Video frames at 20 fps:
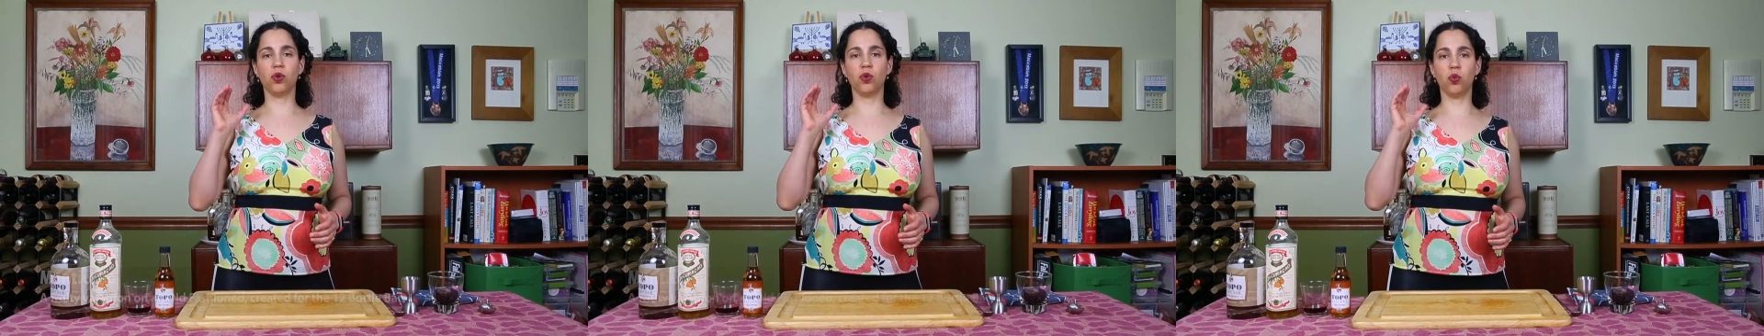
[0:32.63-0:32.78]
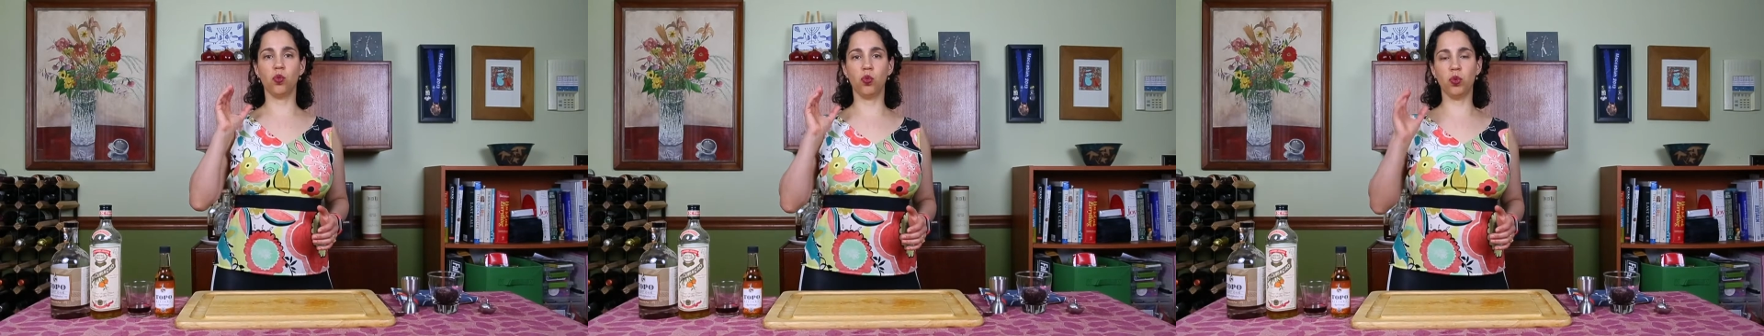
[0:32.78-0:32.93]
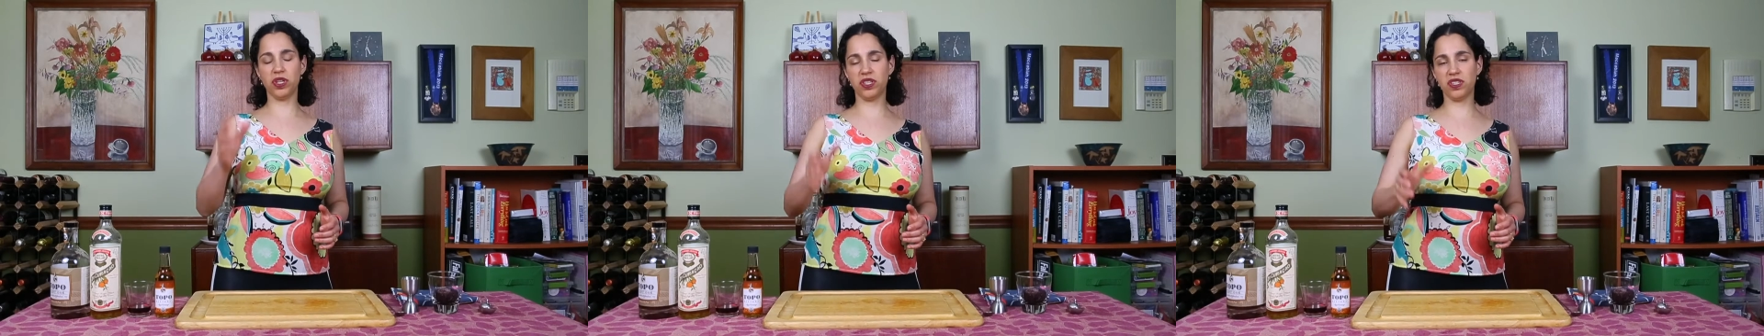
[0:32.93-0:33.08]

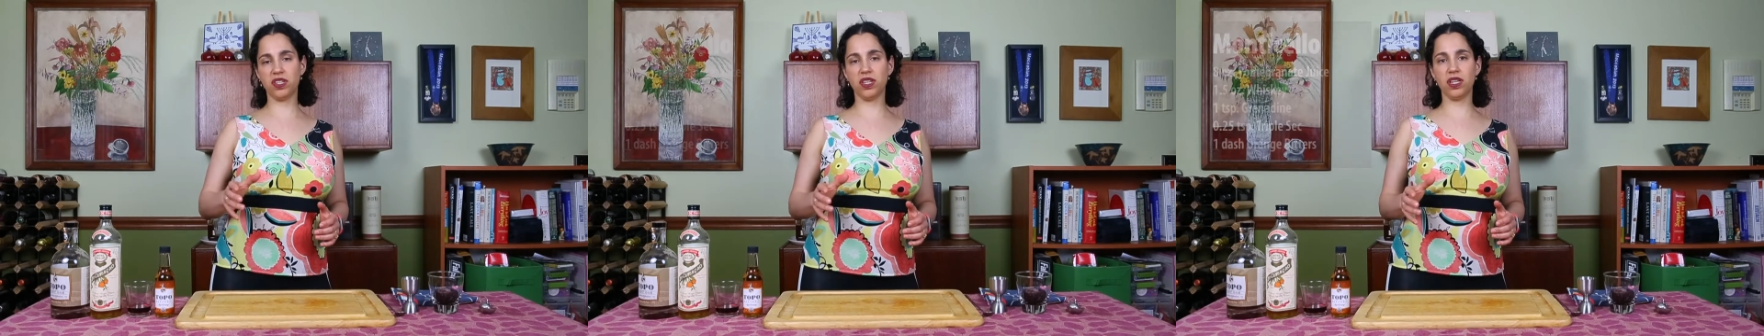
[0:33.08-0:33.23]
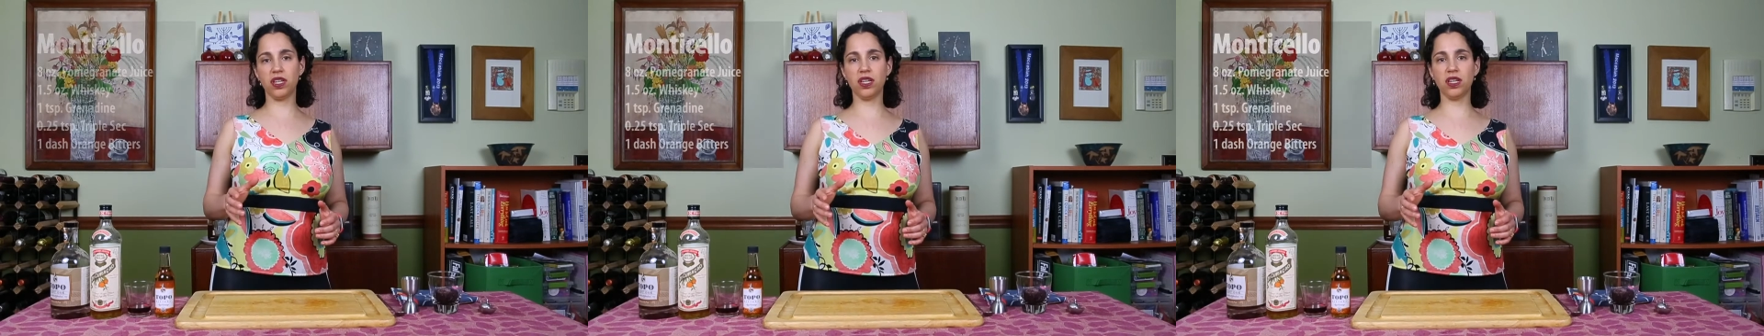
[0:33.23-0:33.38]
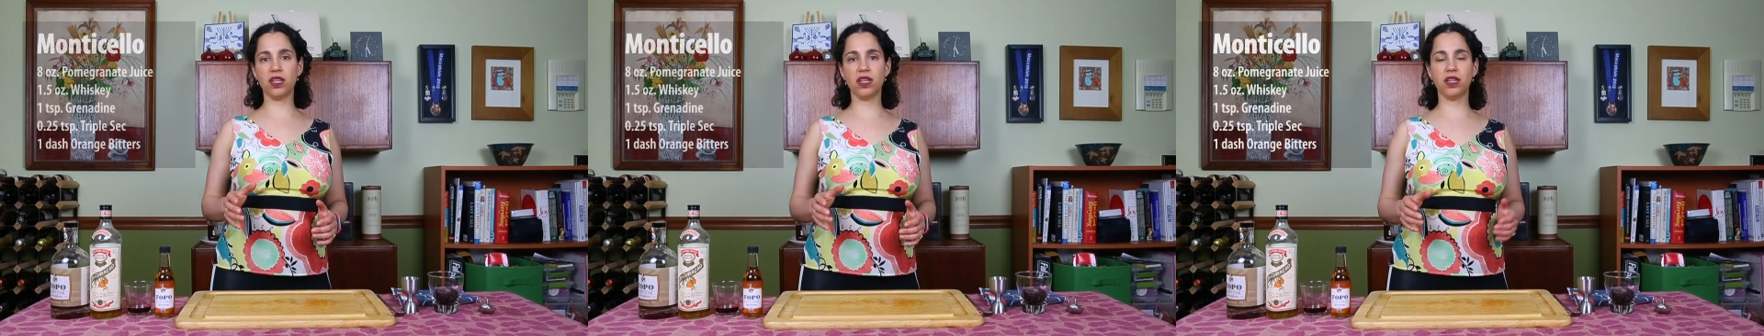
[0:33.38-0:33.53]

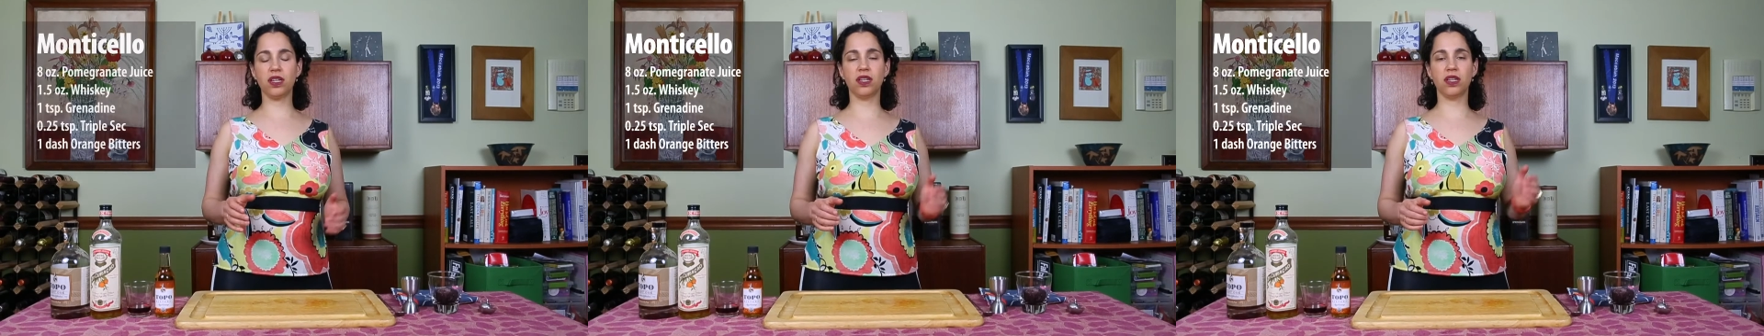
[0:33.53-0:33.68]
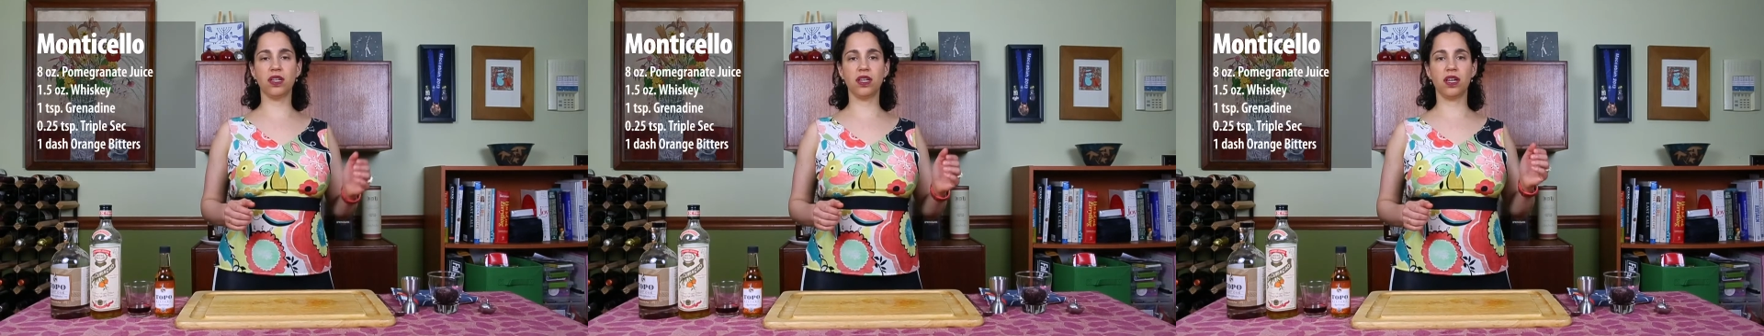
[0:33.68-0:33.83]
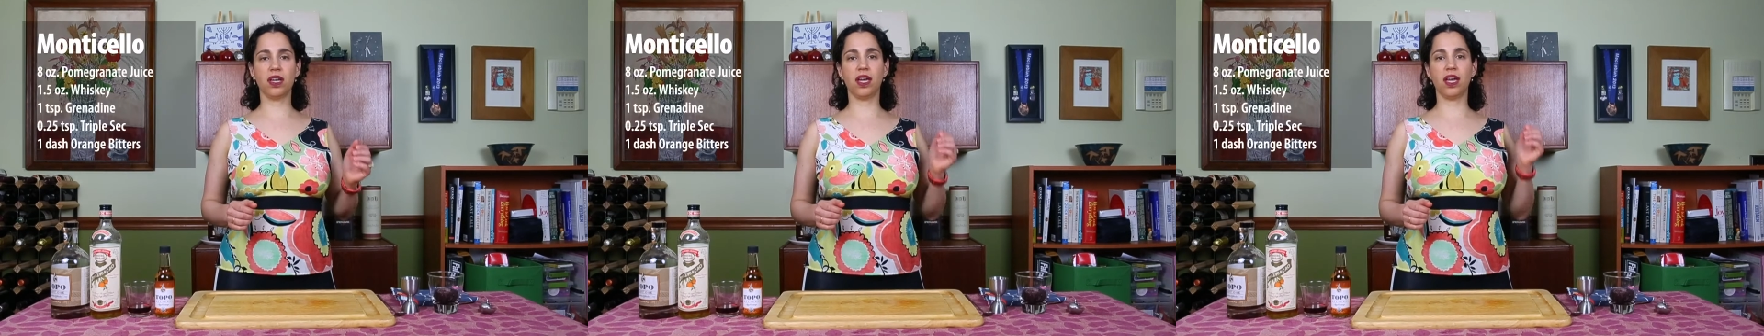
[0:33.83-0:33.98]
whiskey
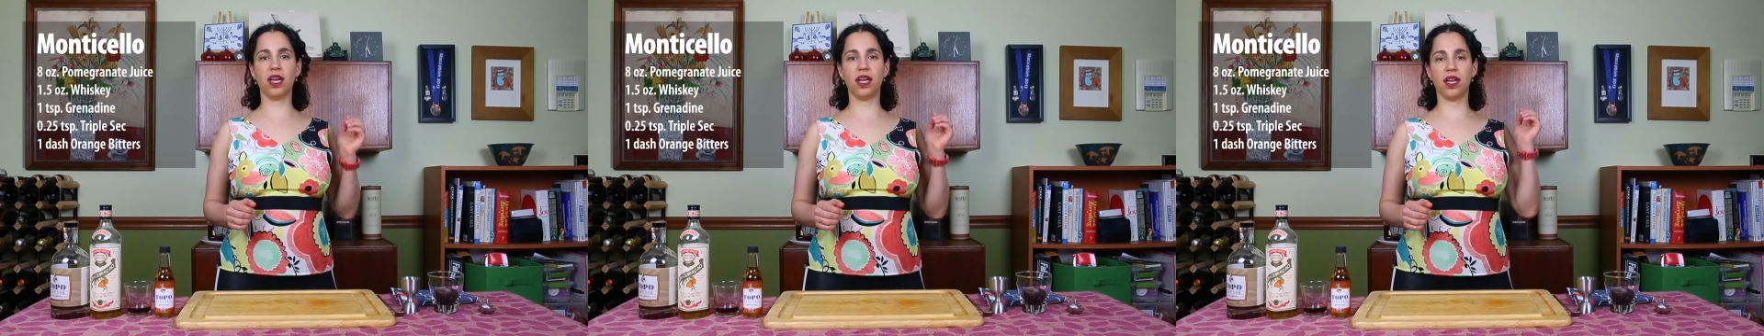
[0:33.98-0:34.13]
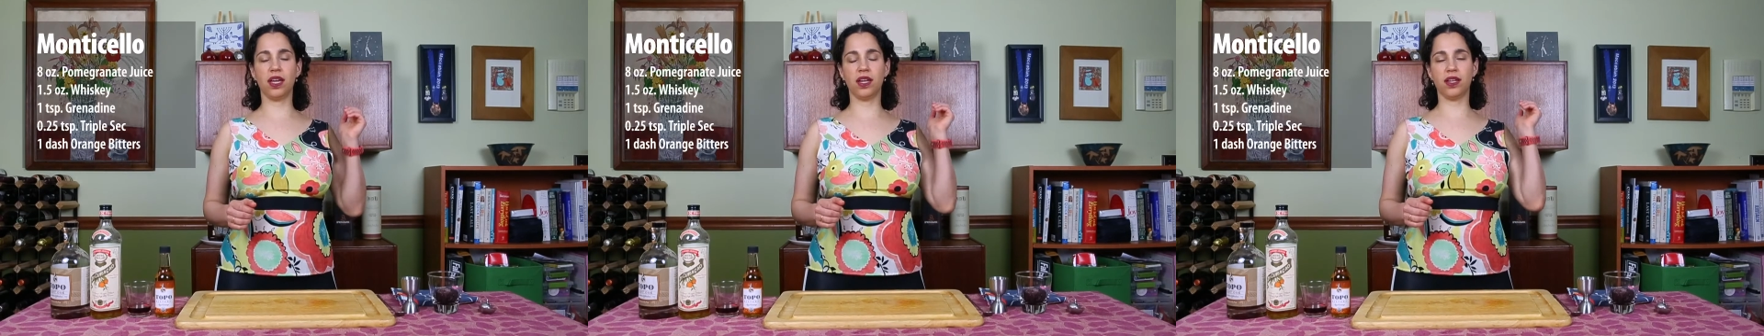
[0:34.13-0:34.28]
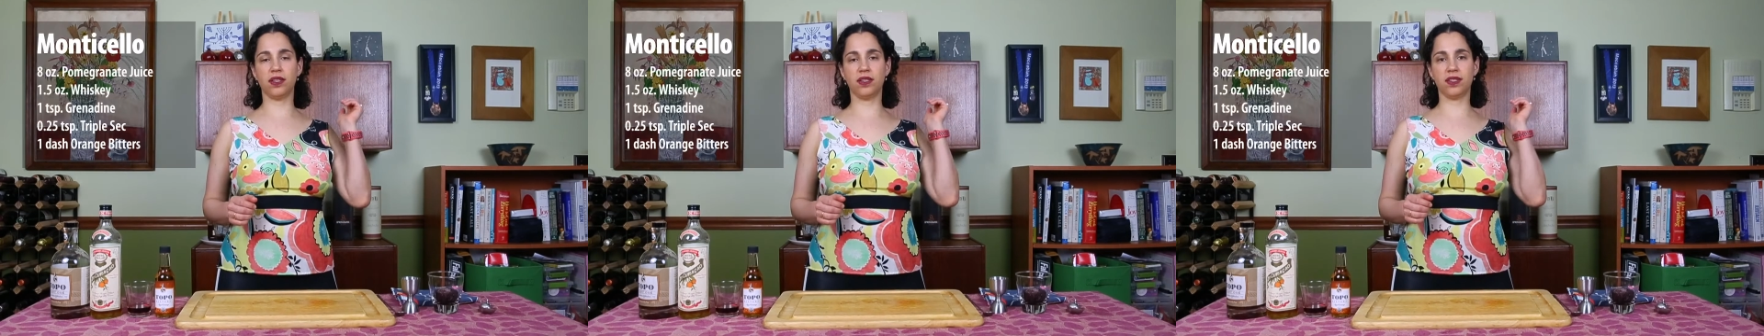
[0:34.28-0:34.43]

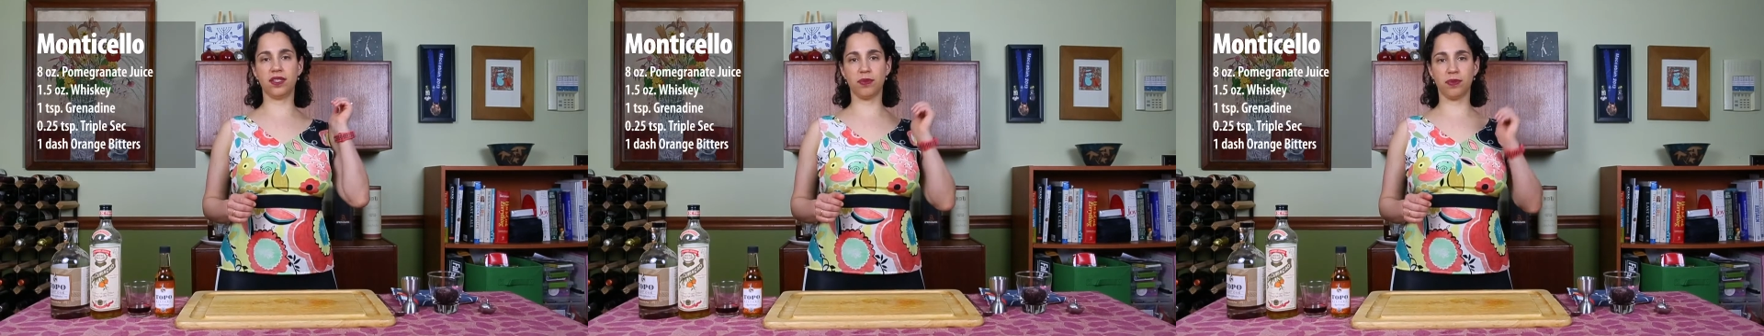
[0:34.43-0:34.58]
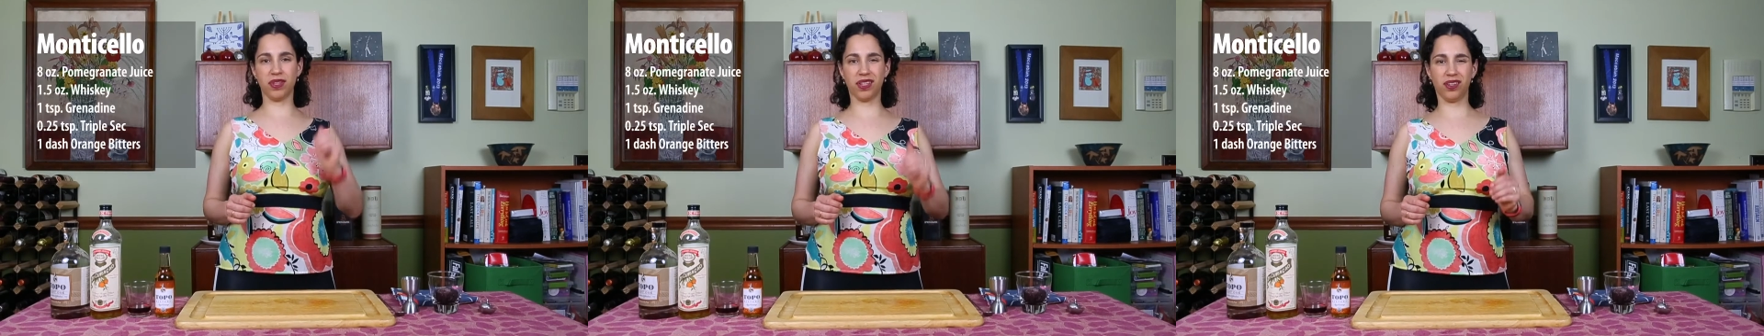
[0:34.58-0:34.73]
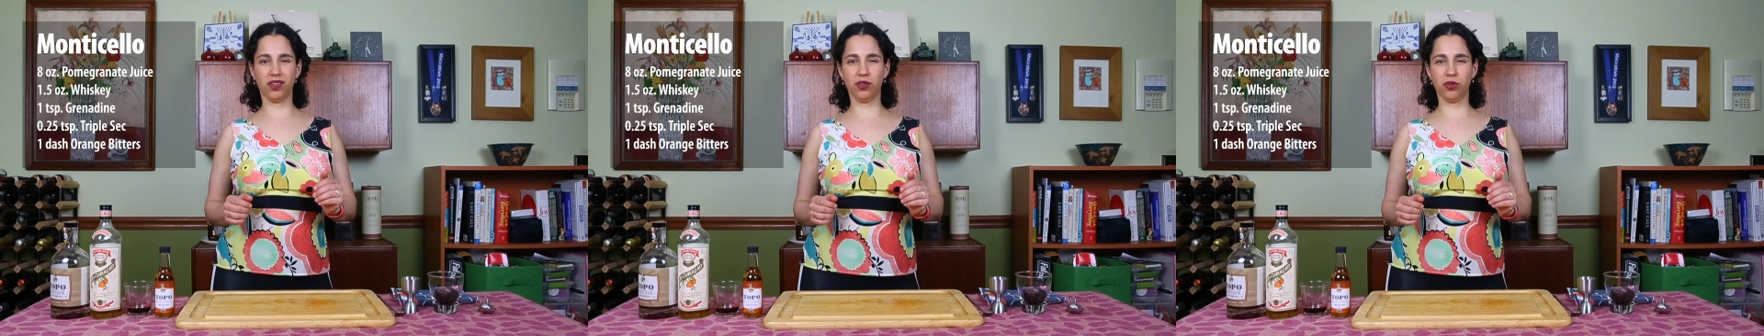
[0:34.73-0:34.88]
and
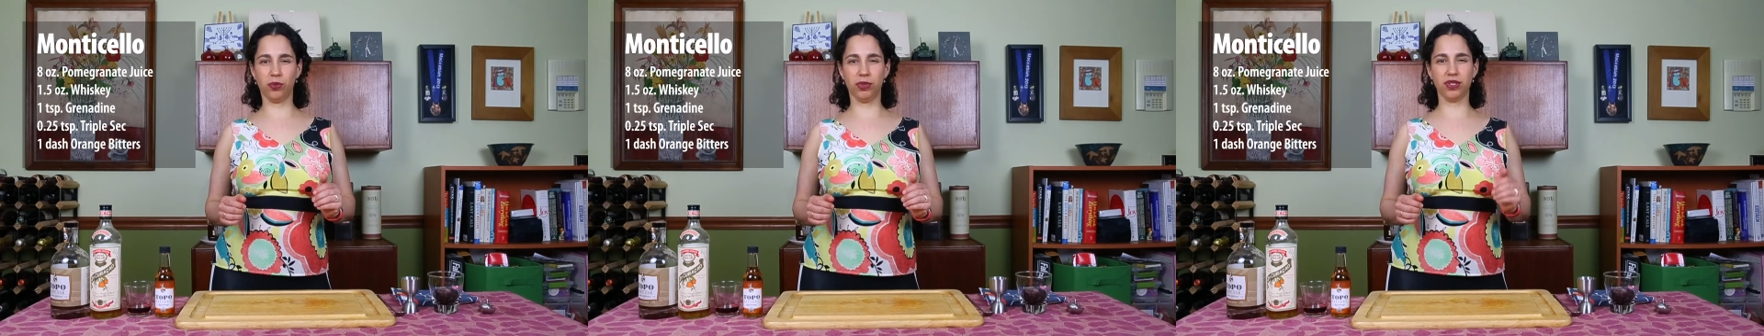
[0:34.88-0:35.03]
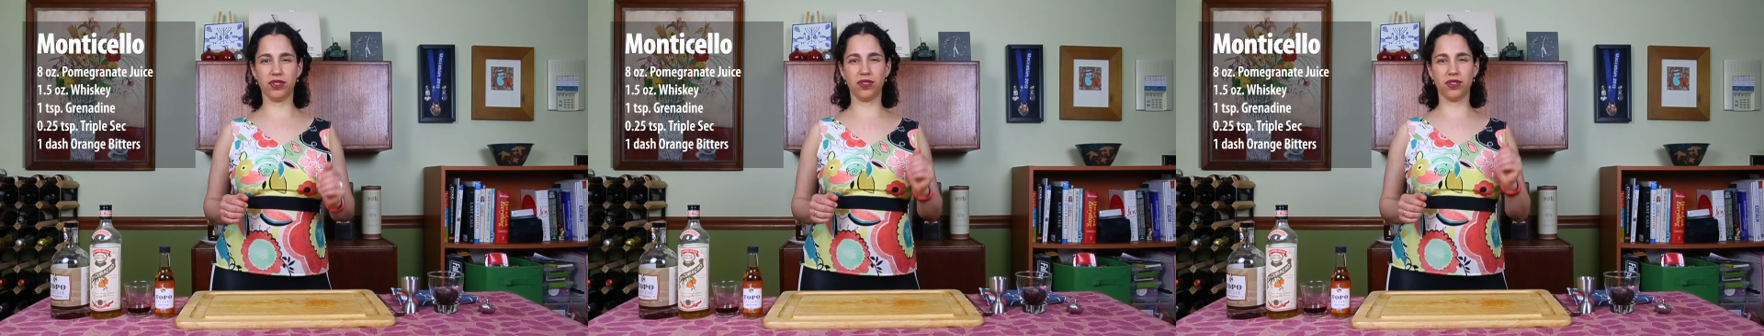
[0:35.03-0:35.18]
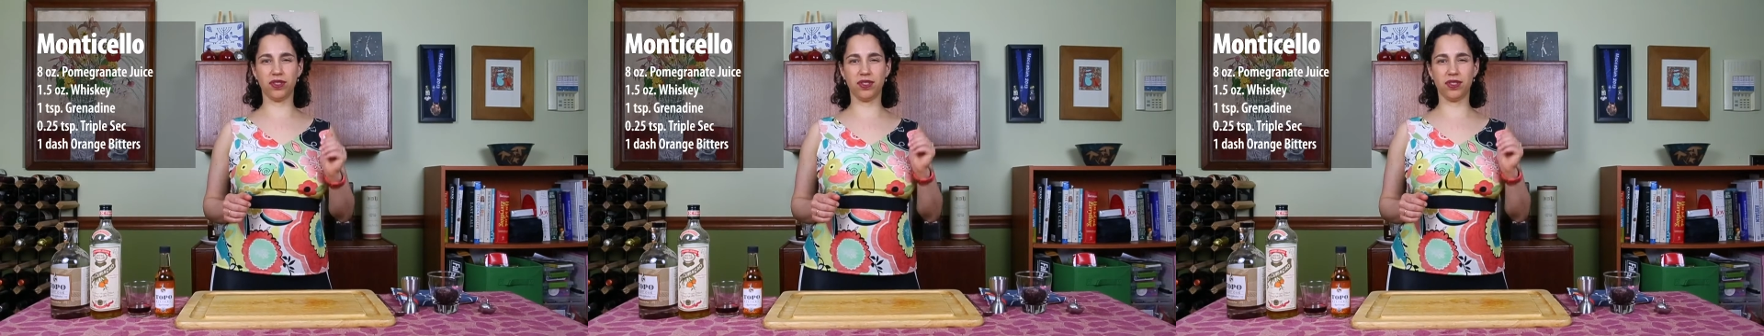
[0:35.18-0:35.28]
something a little bit,